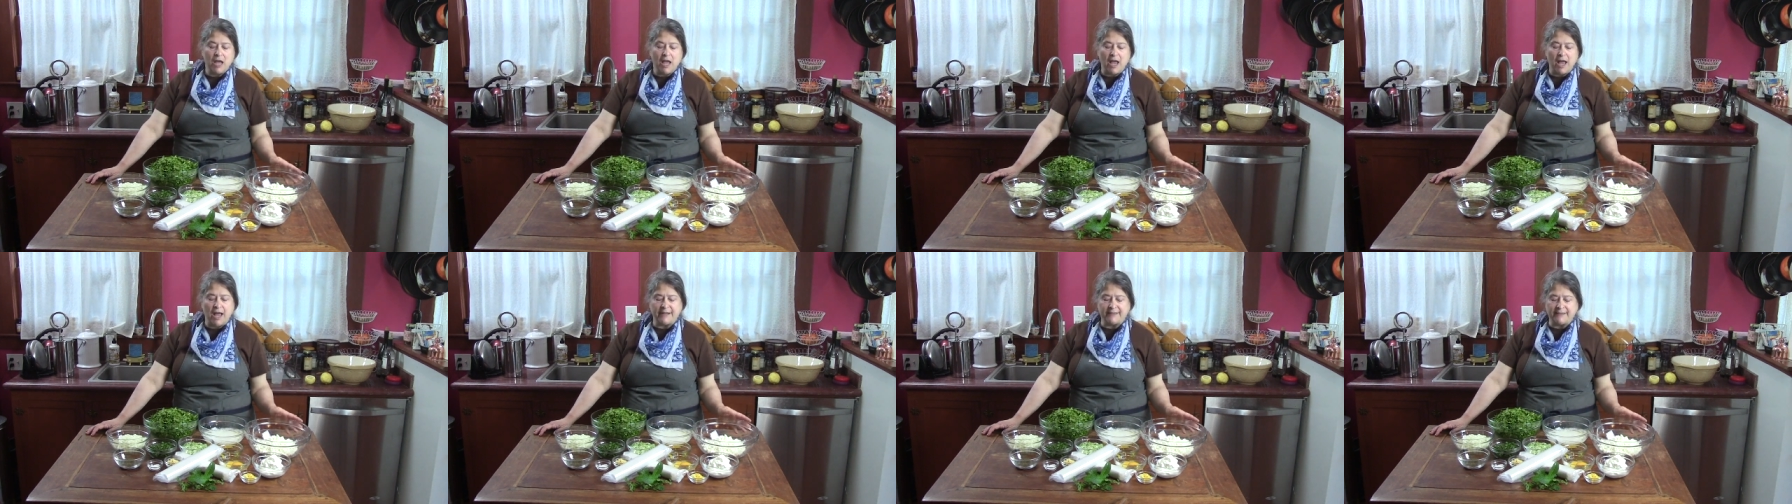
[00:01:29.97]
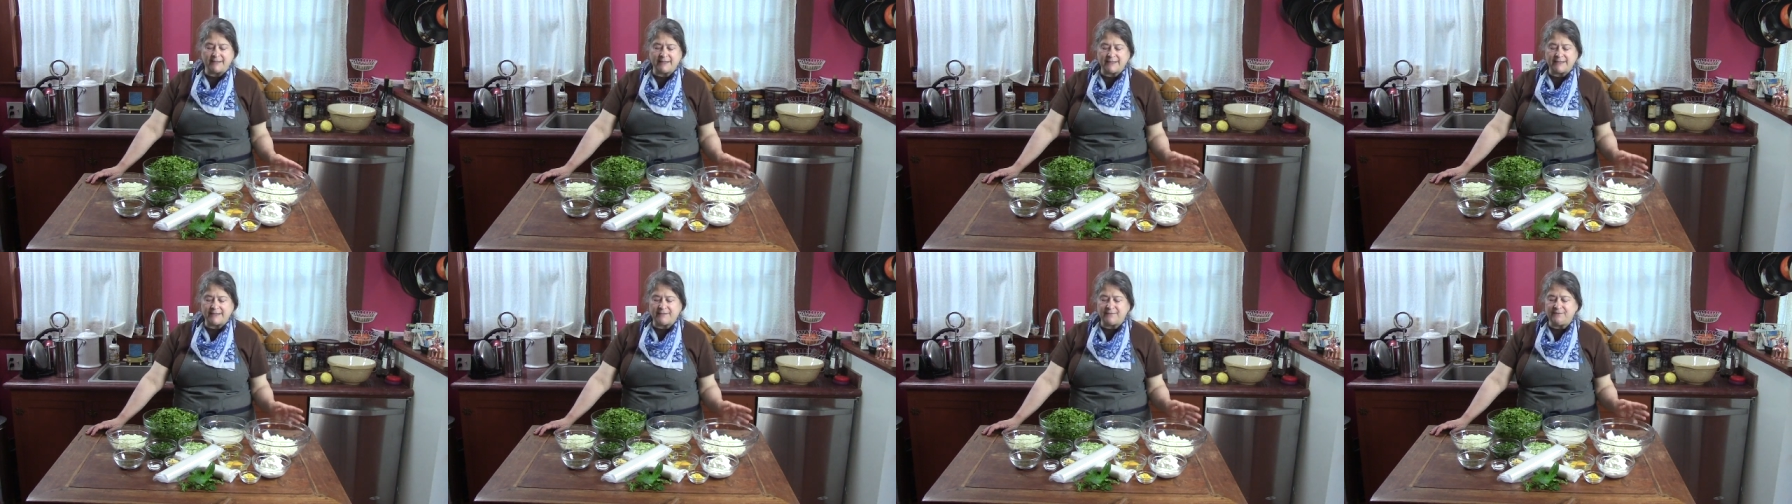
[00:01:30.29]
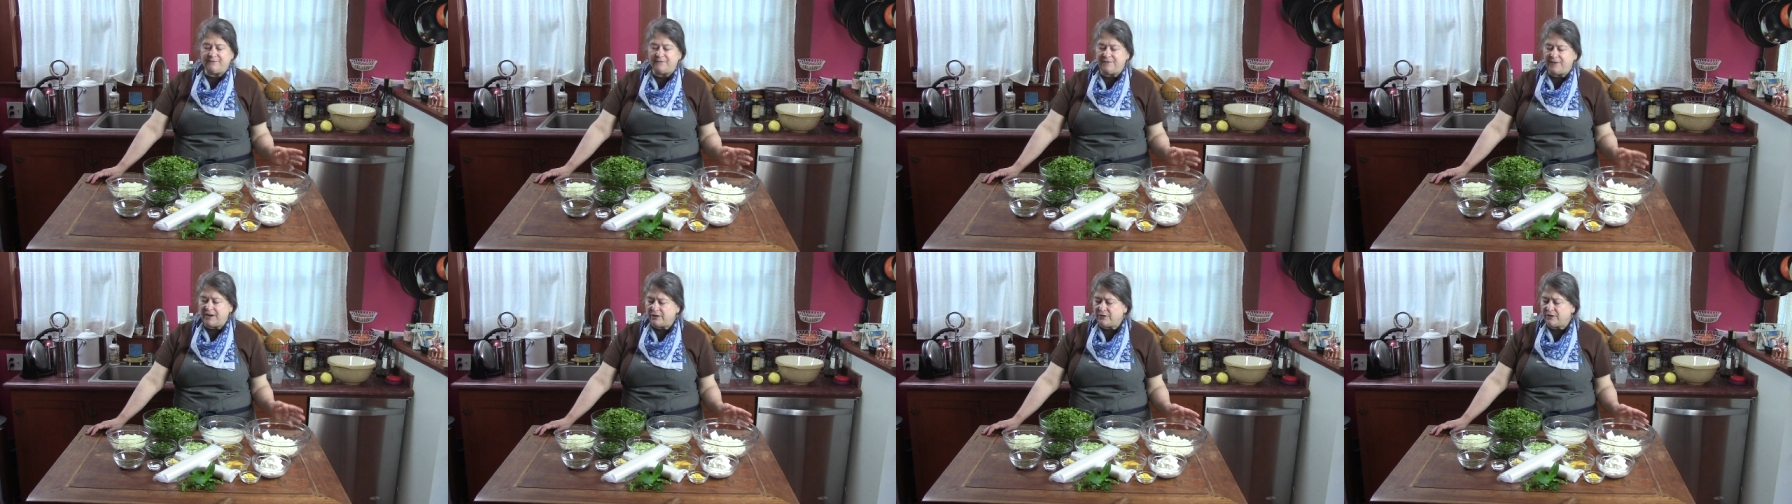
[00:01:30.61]
and it's
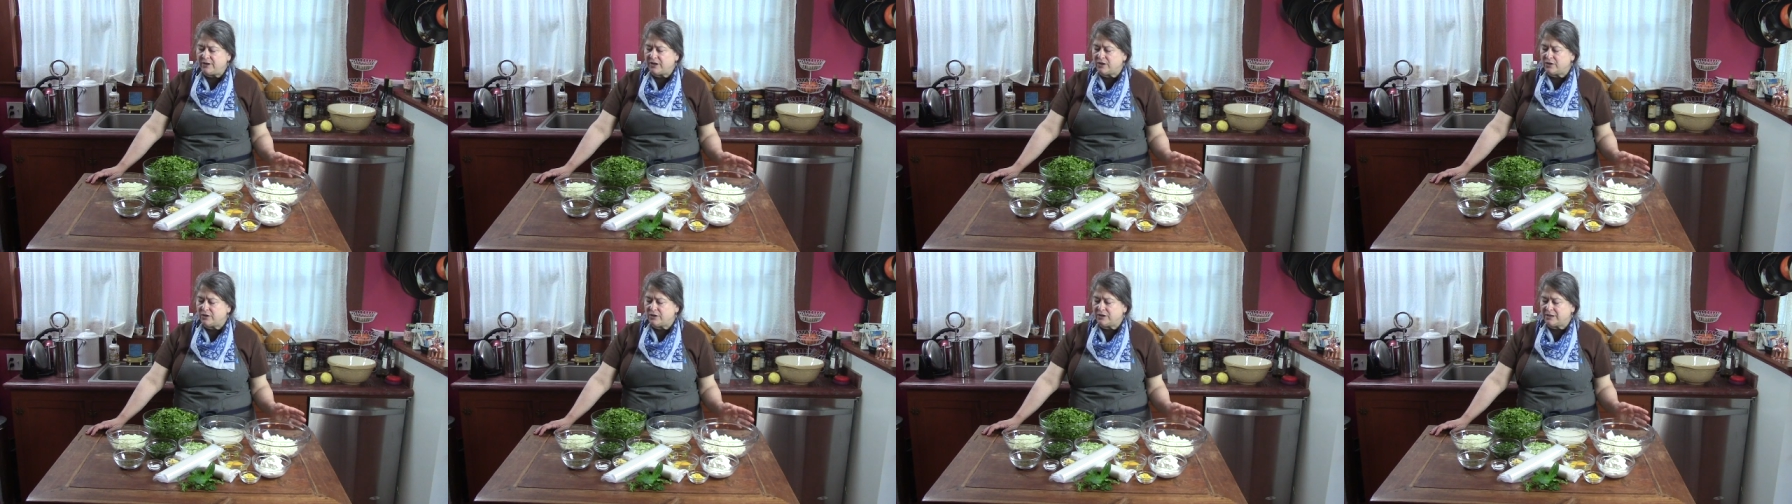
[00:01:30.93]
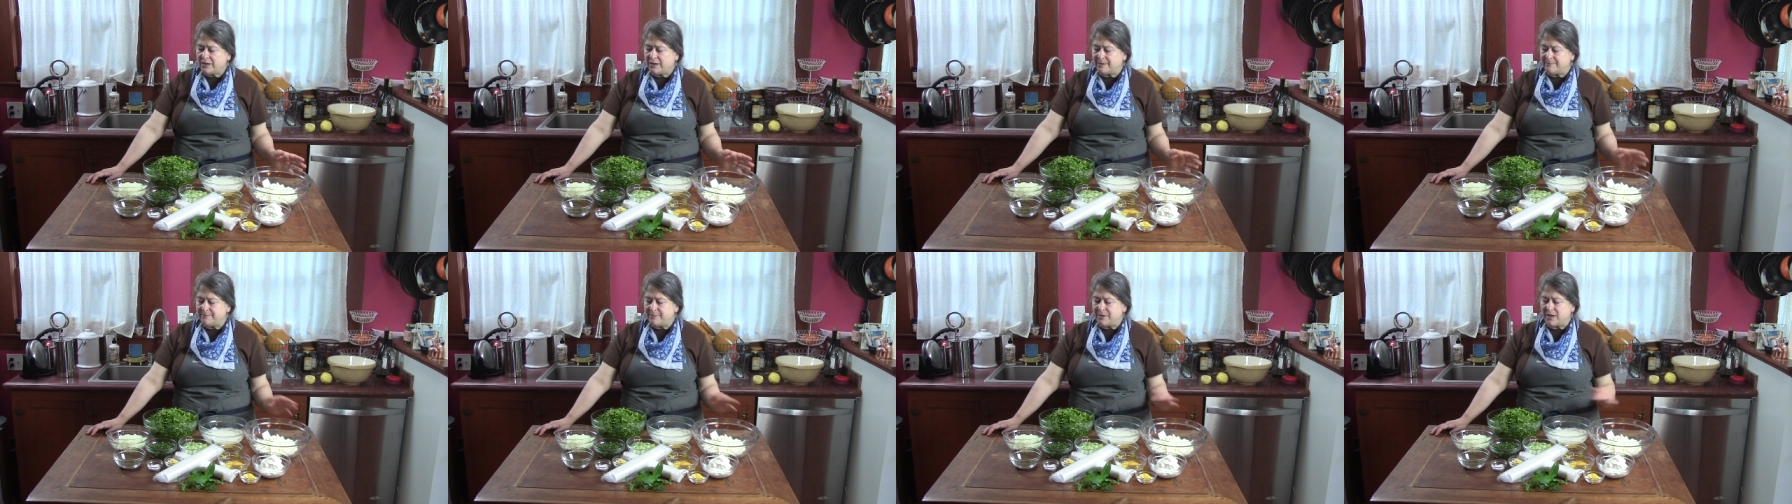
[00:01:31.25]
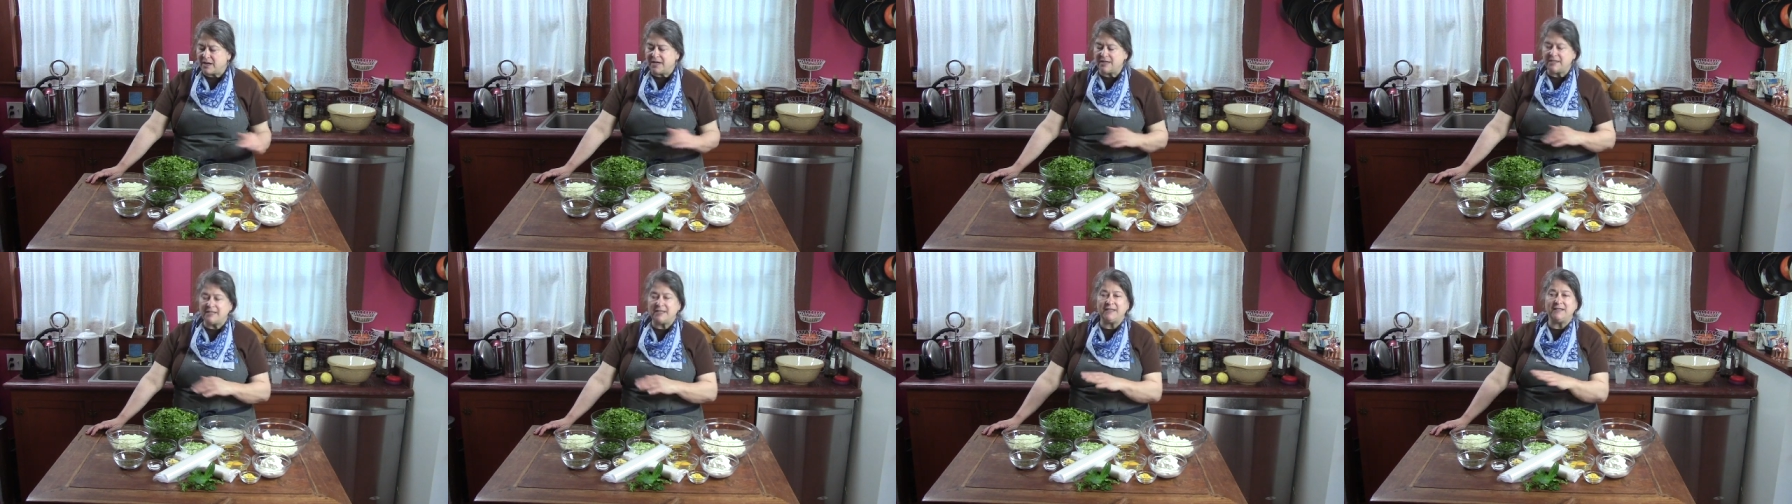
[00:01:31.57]
very good
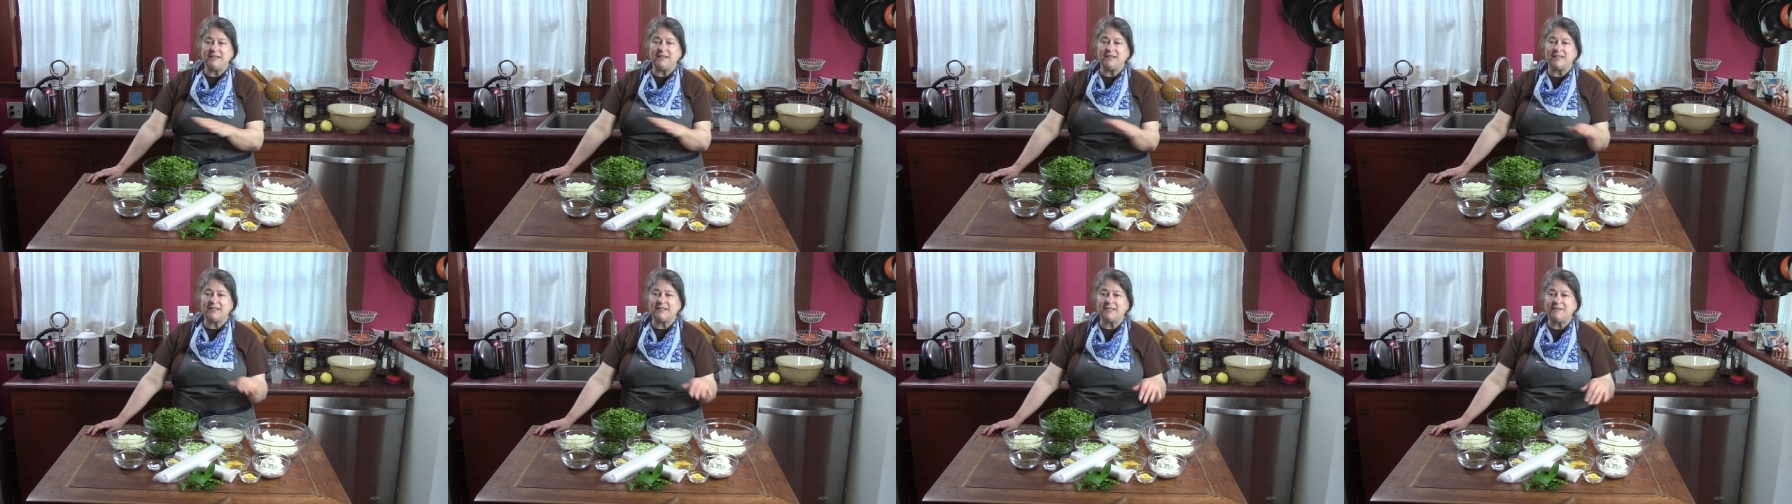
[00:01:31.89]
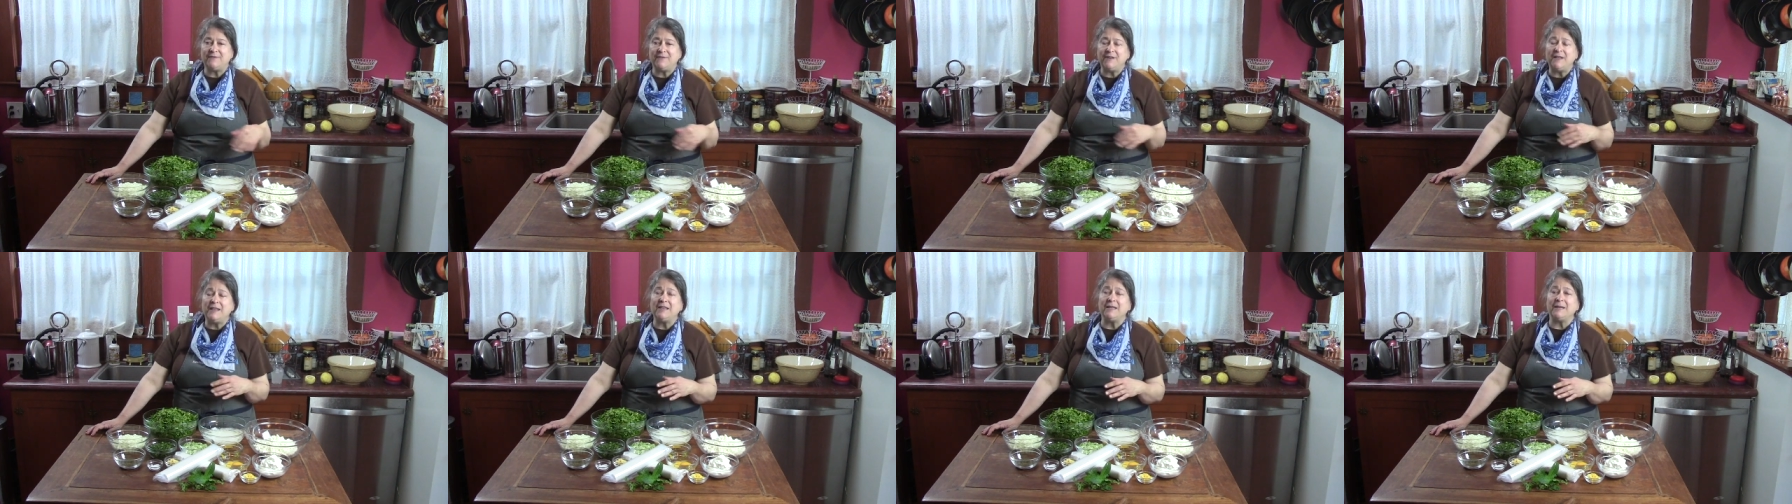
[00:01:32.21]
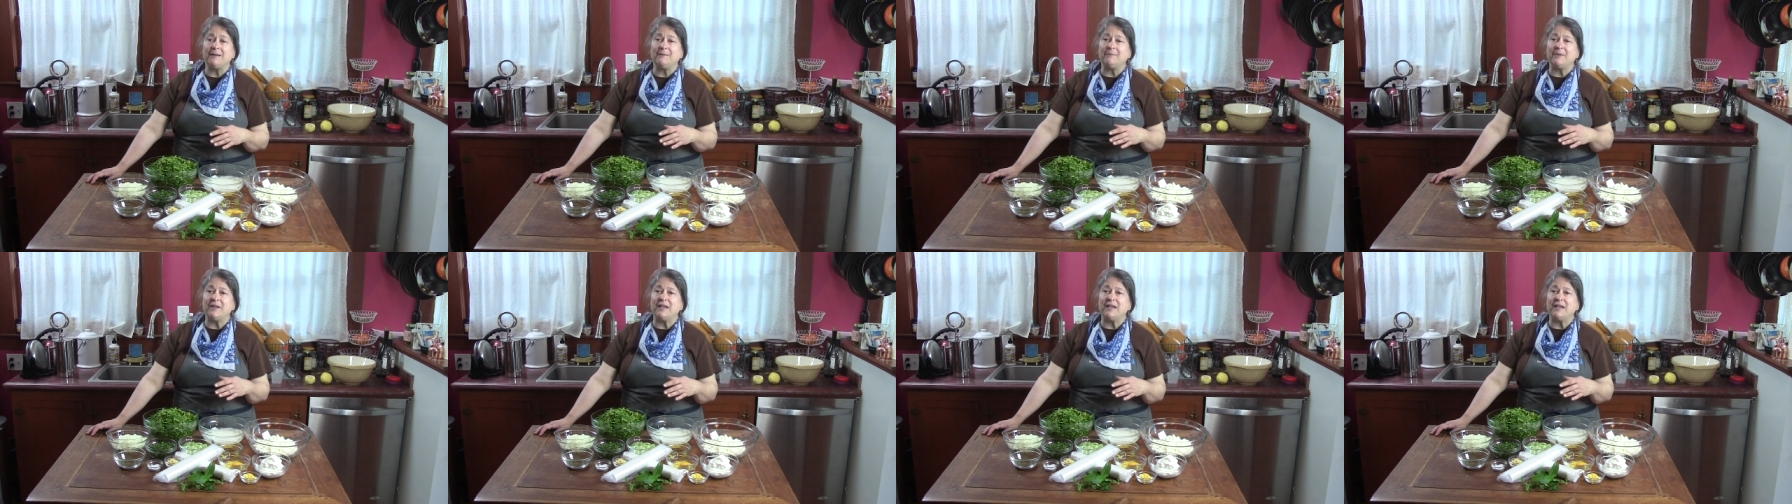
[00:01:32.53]
combined in this filling,